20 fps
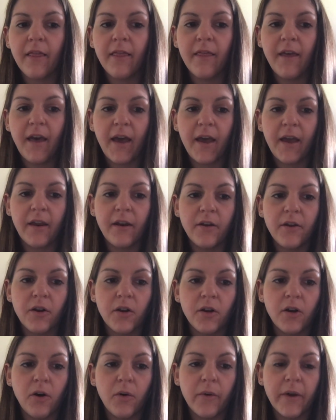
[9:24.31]
then you're
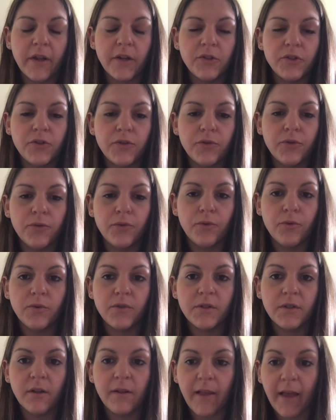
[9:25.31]
going to
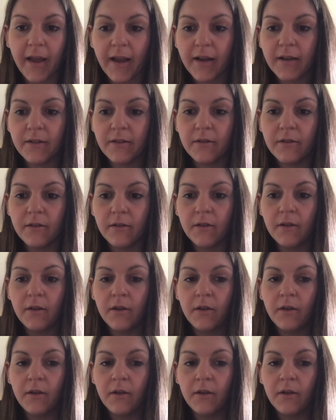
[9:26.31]
select